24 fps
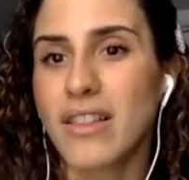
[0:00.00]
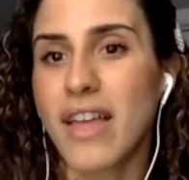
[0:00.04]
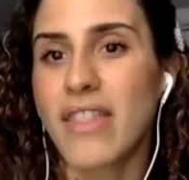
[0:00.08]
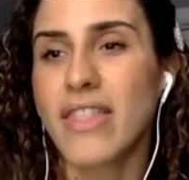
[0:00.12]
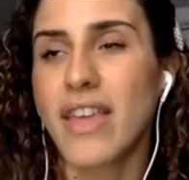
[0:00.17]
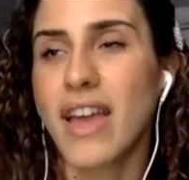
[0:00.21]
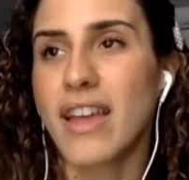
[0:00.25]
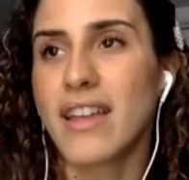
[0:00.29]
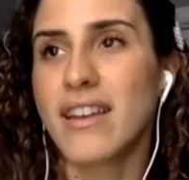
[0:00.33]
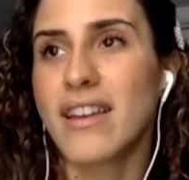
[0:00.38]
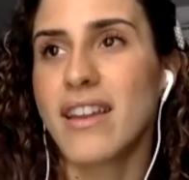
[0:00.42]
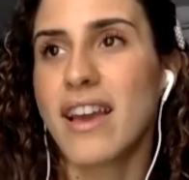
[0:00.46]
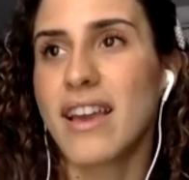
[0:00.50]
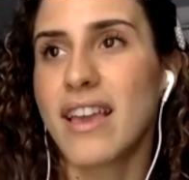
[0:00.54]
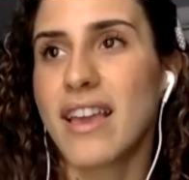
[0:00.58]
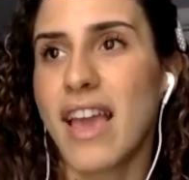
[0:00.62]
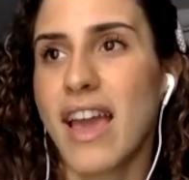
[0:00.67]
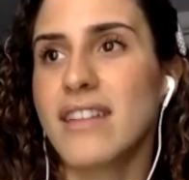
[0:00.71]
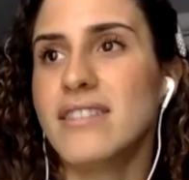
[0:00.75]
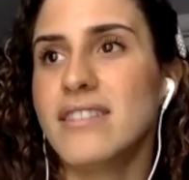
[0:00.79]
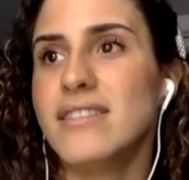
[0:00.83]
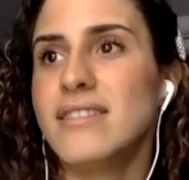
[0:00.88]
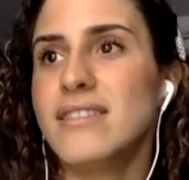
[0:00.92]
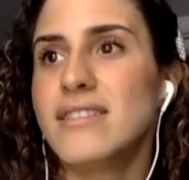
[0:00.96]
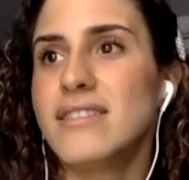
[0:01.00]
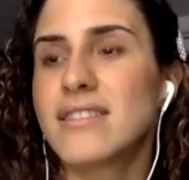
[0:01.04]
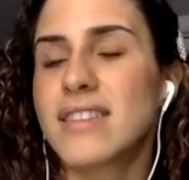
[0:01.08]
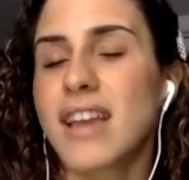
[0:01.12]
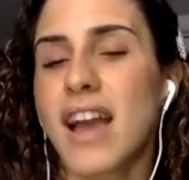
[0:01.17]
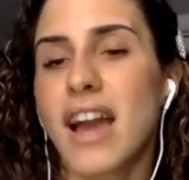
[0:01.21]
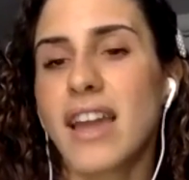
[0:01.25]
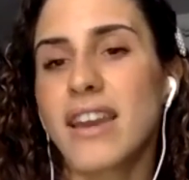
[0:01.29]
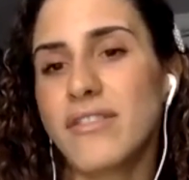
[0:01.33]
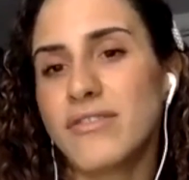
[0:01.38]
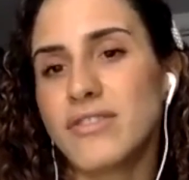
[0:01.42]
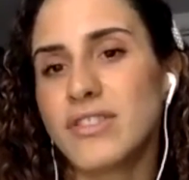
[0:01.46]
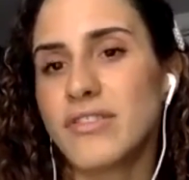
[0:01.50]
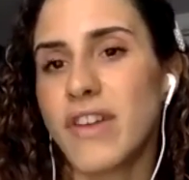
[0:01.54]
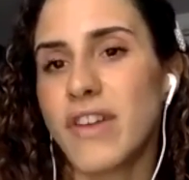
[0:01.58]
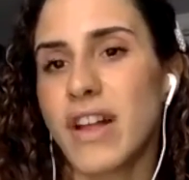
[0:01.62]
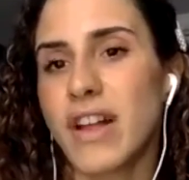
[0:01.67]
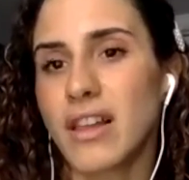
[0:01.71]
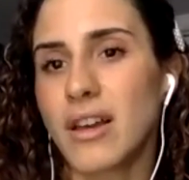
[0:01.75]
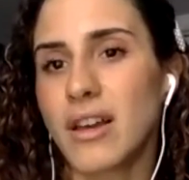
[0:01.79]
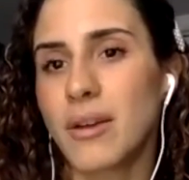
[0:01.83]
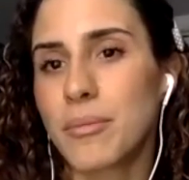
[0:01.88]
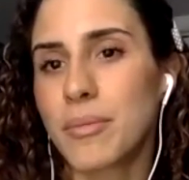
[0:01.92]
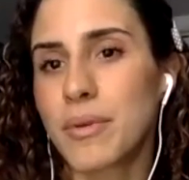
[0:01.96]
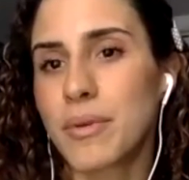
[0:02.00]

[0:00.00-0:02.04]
And then again, kind of develop